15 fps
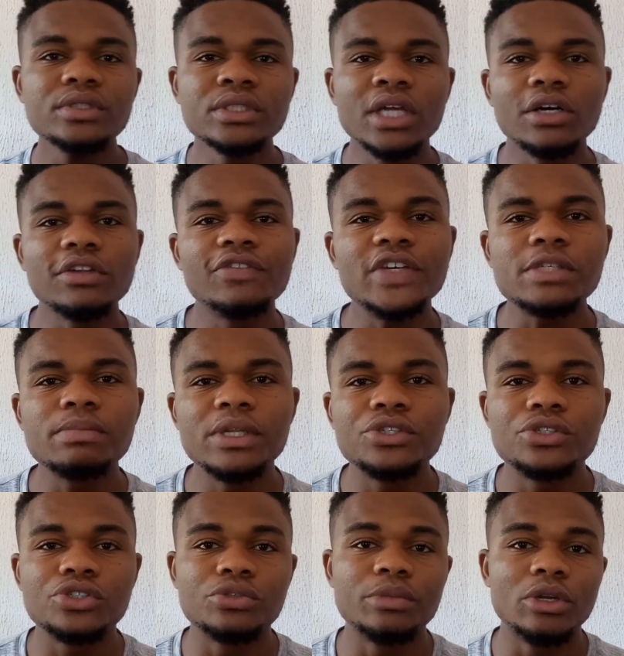Now, the first place
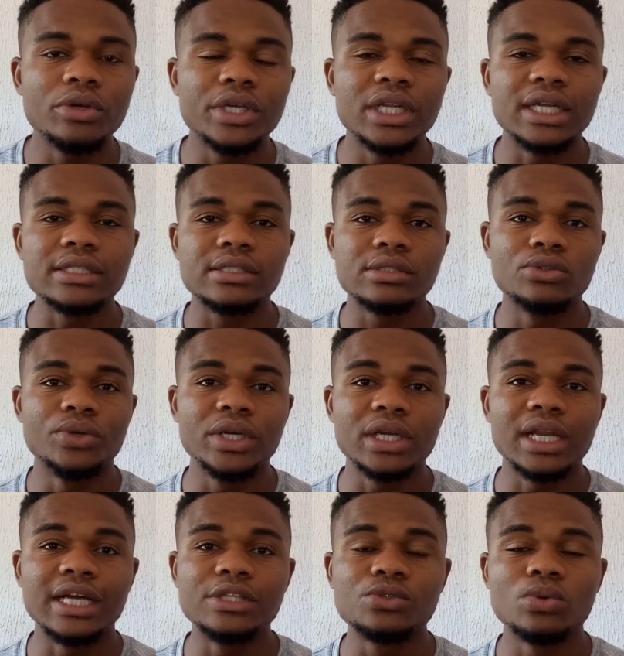you should be looking at doing
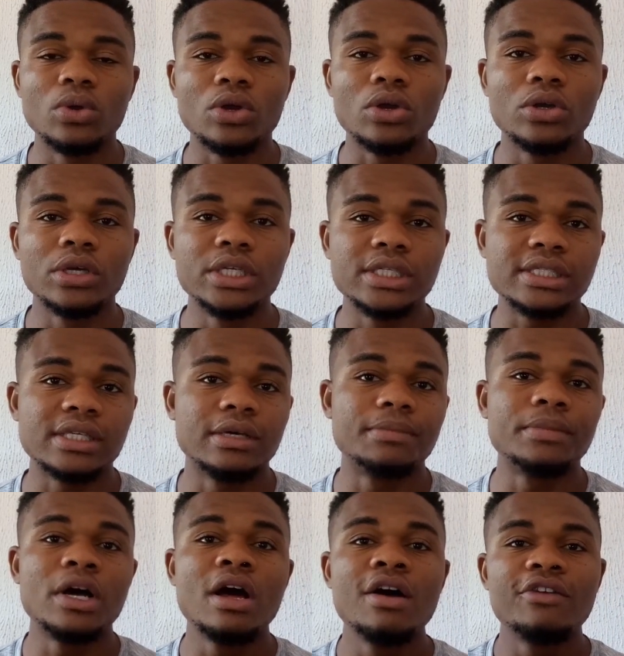client work is
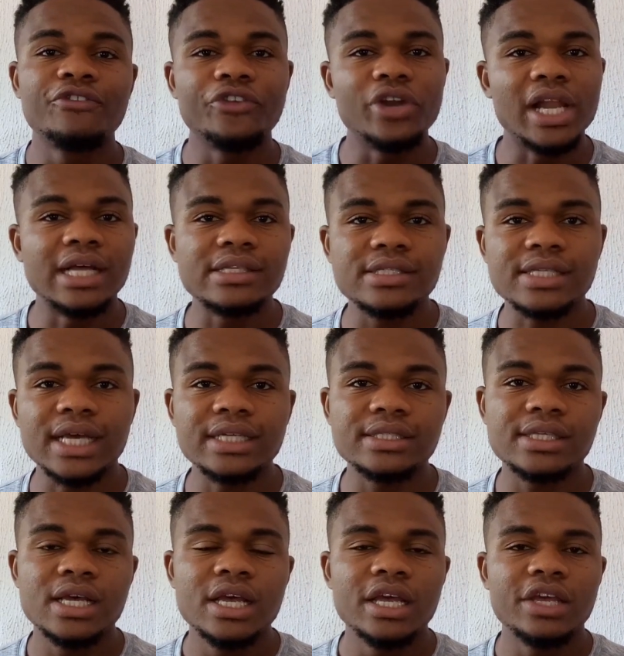freelance site.
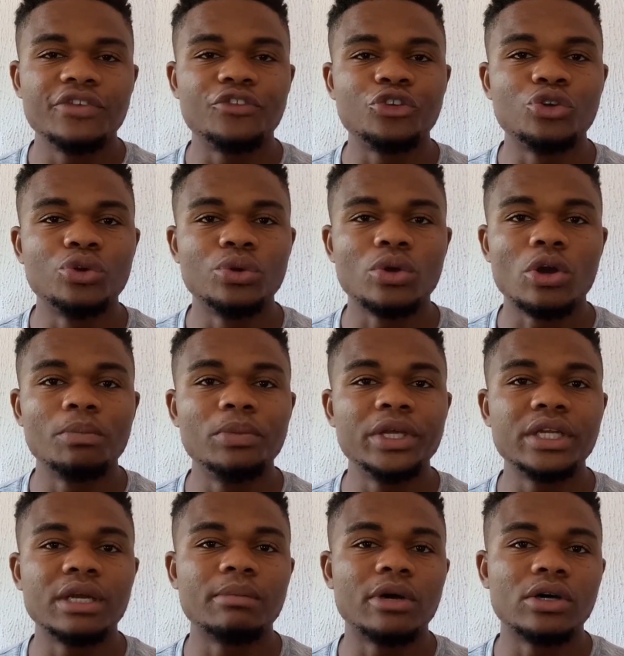If you
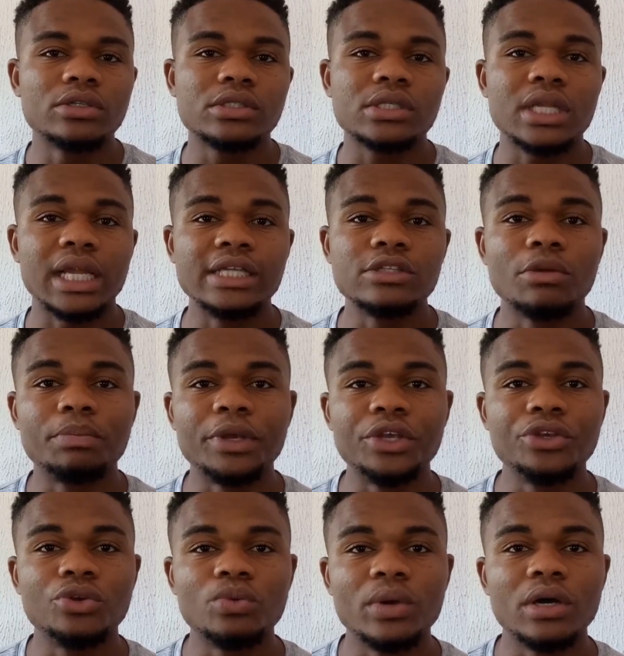complain about client not paying
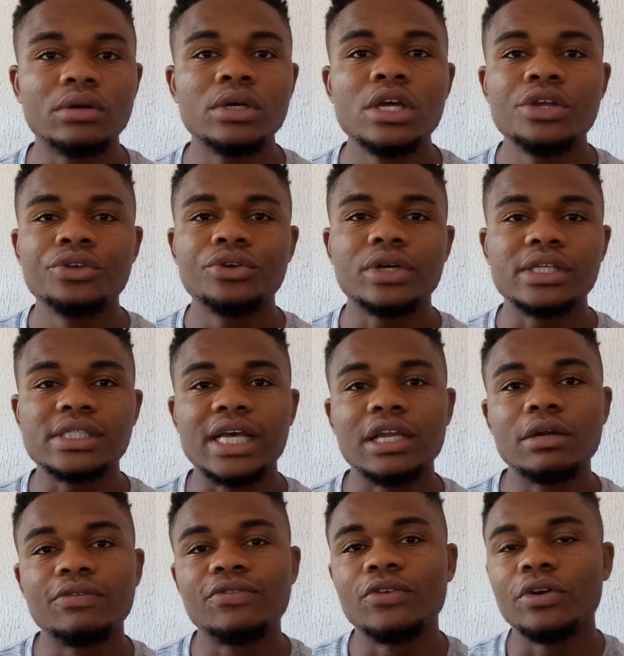you well, you can sign
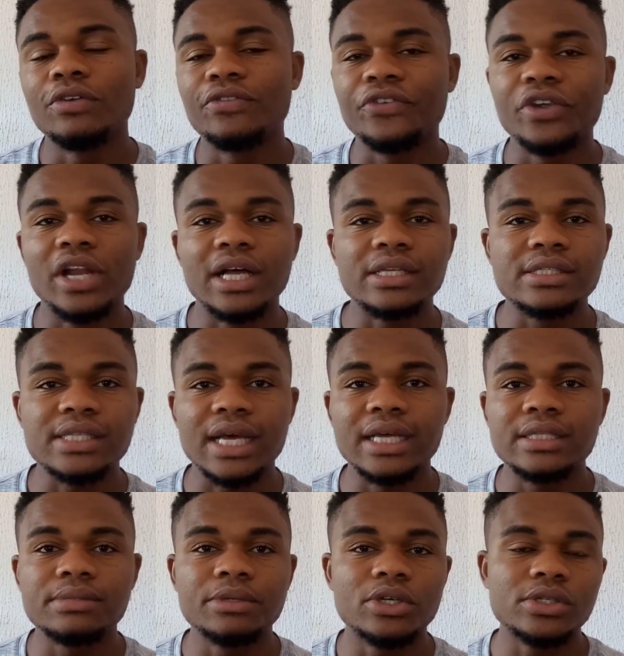up for a freelance
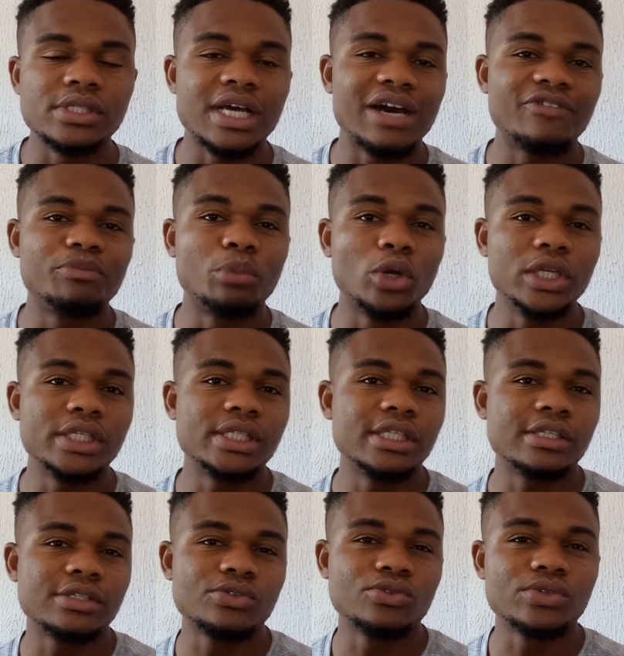site because they have
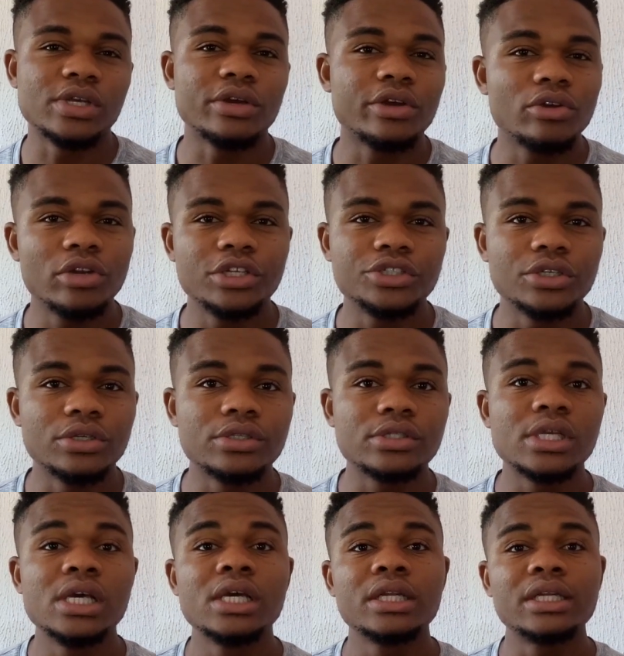policies, rules, and regulations
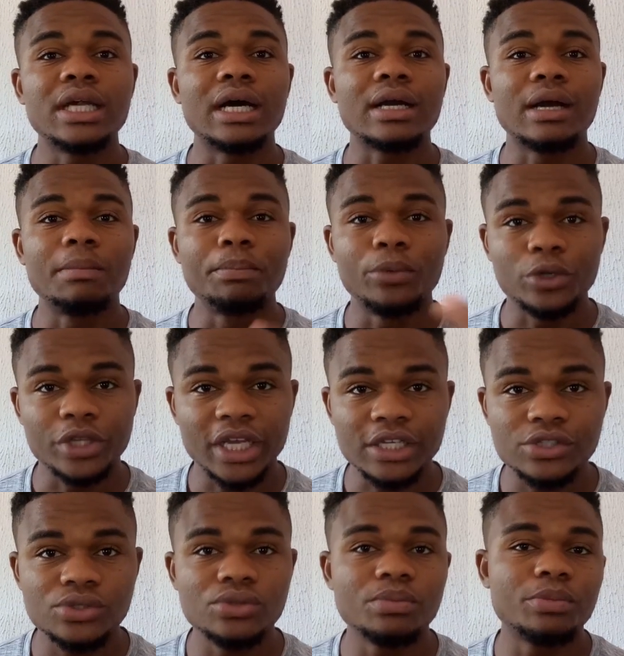that can
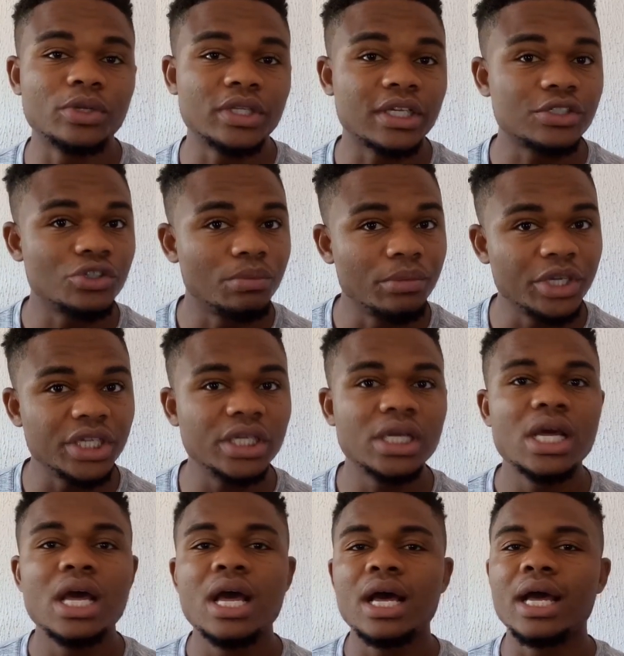protect you, protect your money,
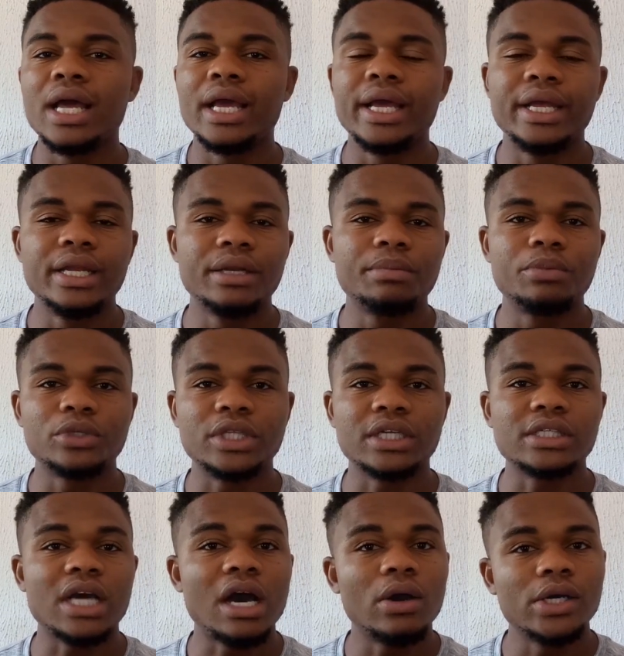and protect
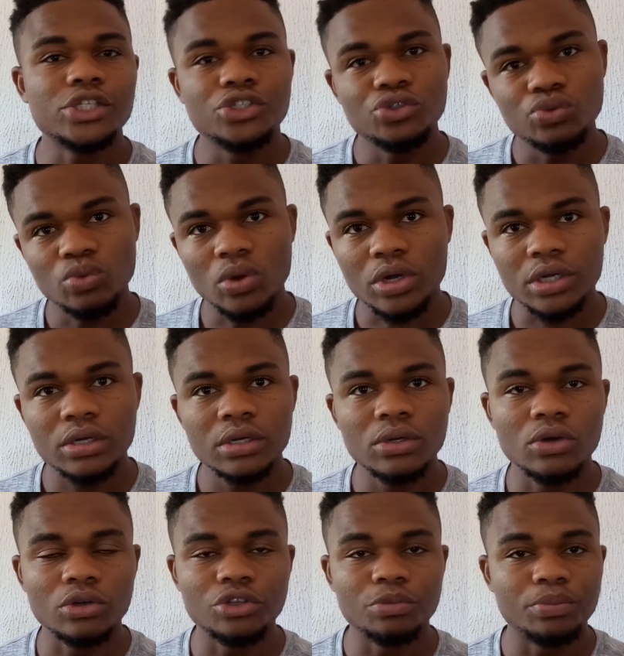the hours you work
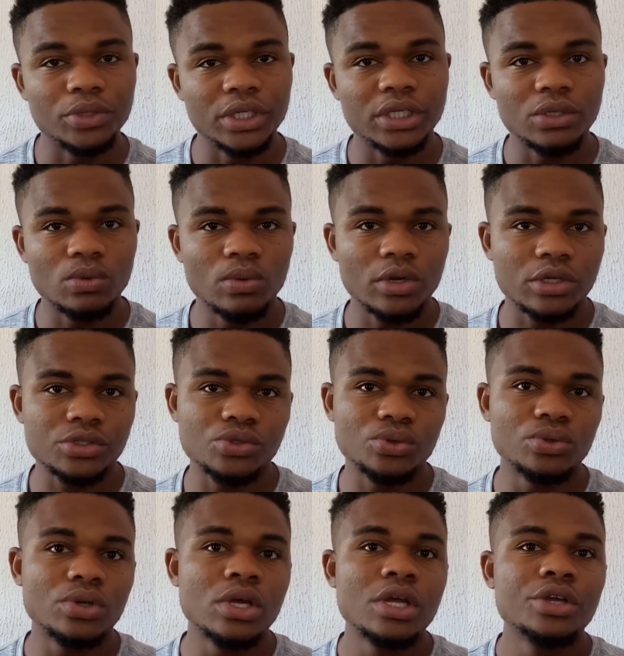or you put in the work.
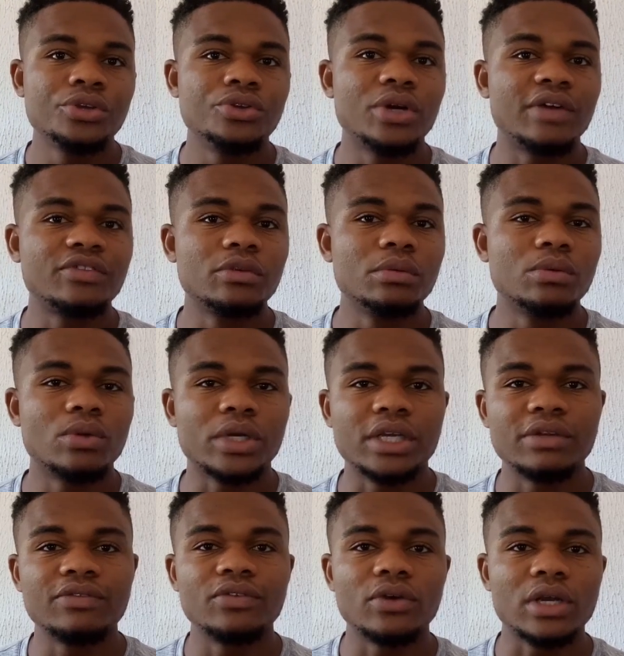So you don't have to be
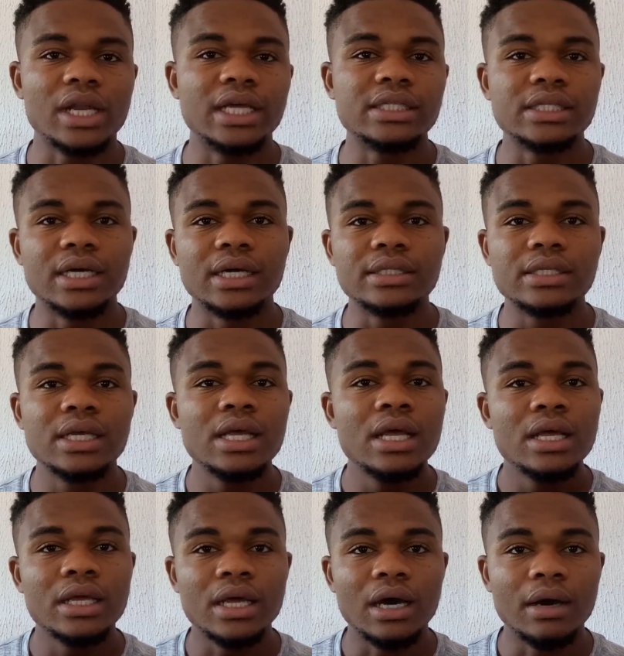working for clients that
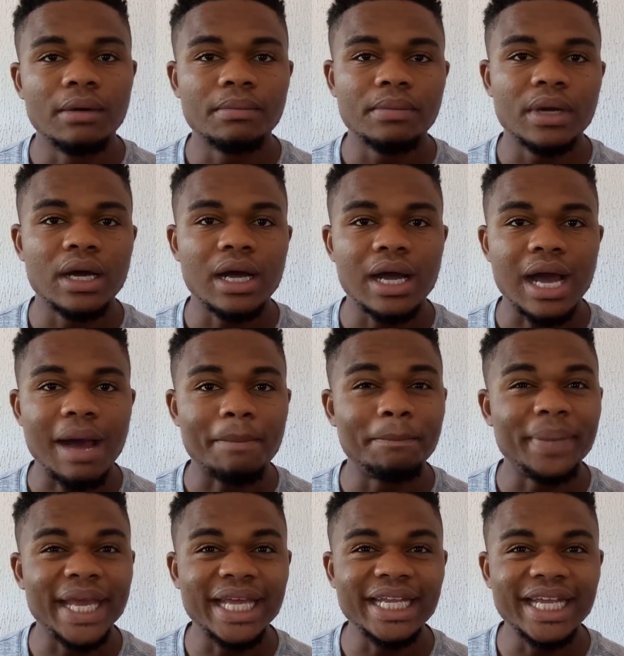are
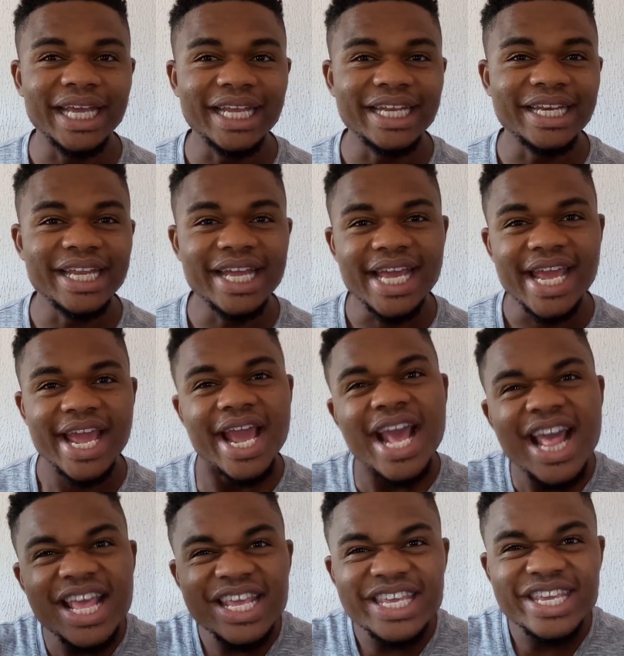paying in
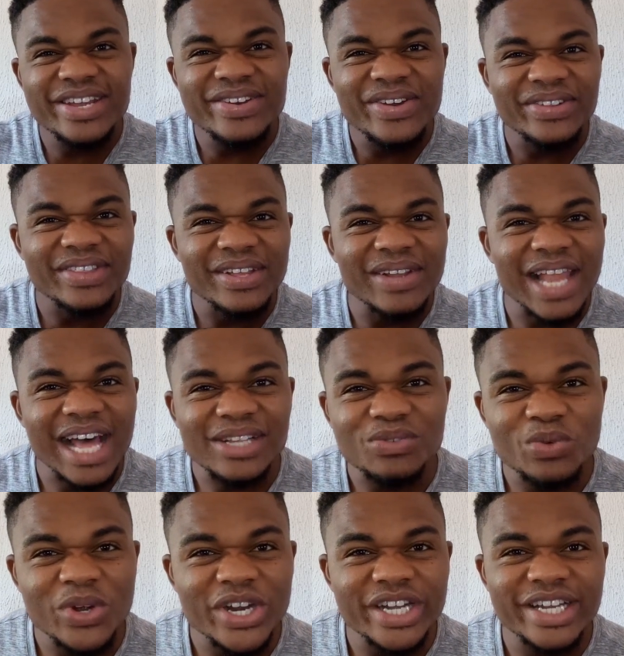the last
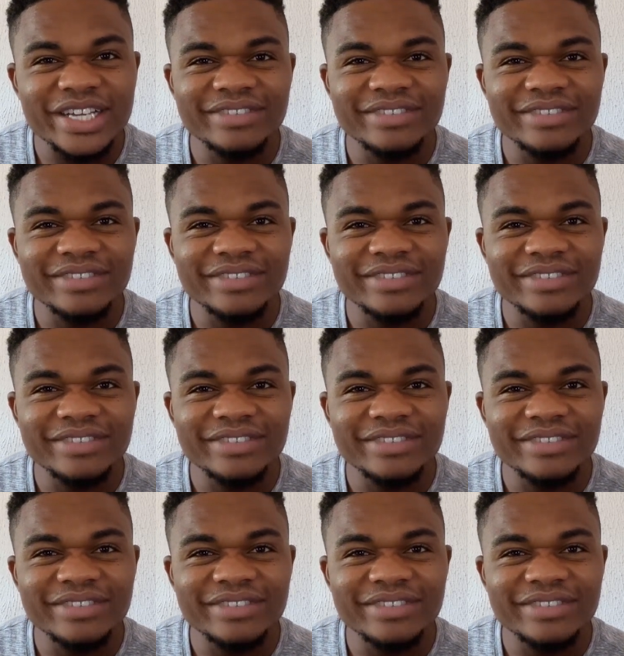word.